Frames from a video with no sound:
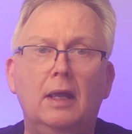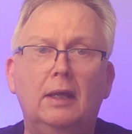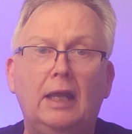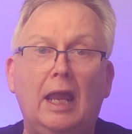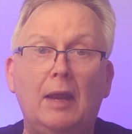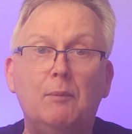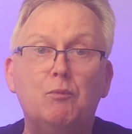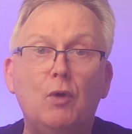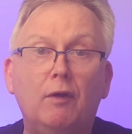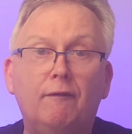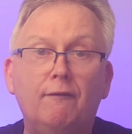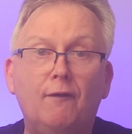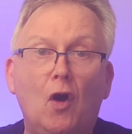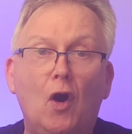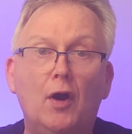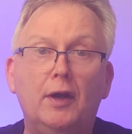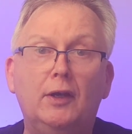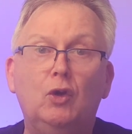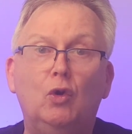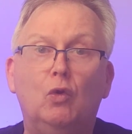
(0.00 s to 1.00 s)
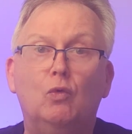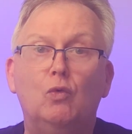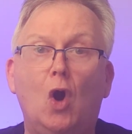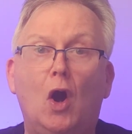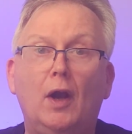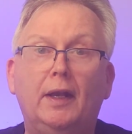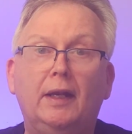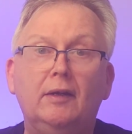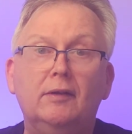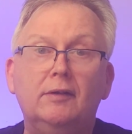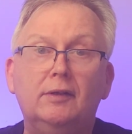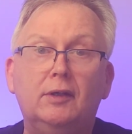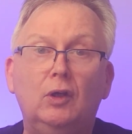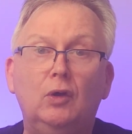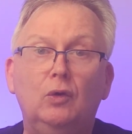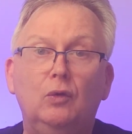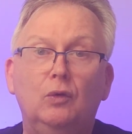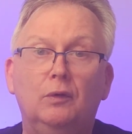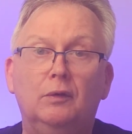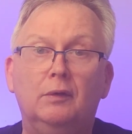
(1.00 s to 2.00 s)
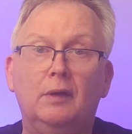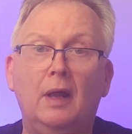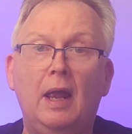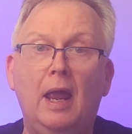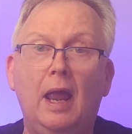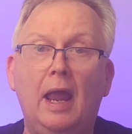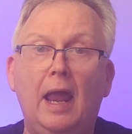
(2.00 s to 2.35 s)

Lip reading: Keep refining your writing skills,